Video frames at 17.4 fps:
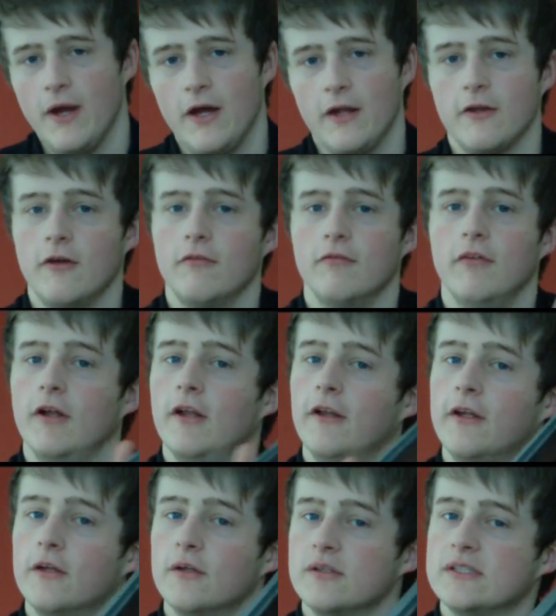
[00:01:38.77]
I don't
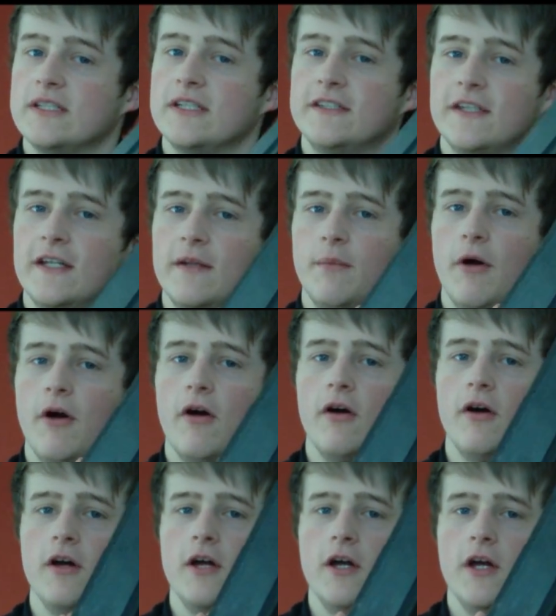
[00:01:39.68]
really use this
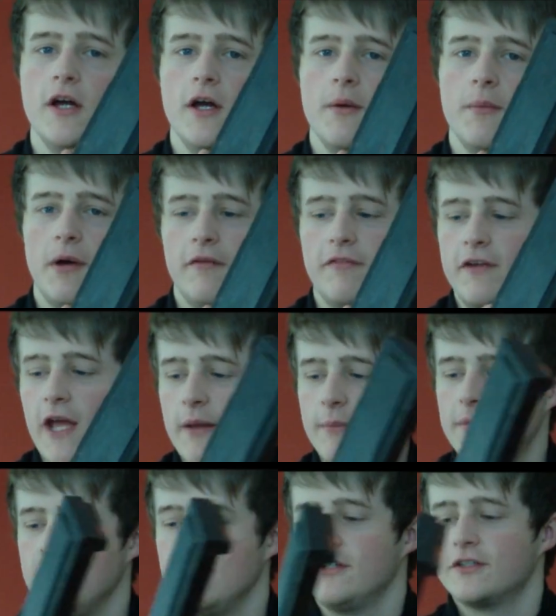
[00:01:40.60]
anymore. I've
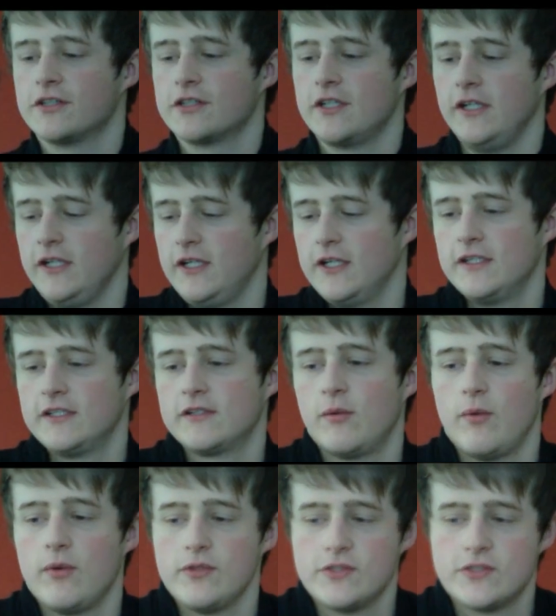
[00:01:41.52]
kept it just in case
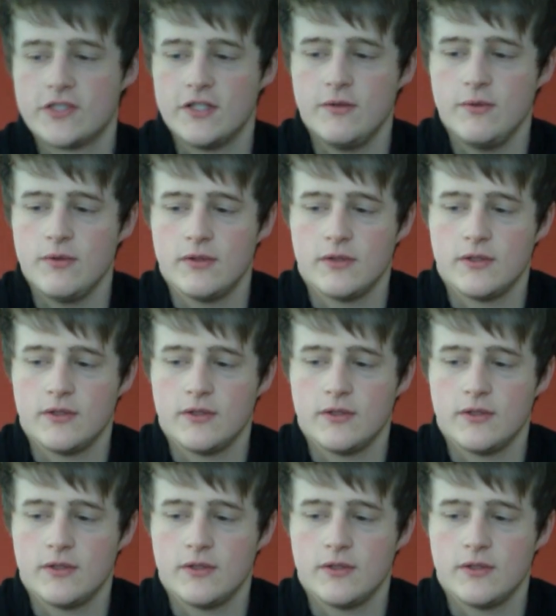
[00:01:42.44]
I want to.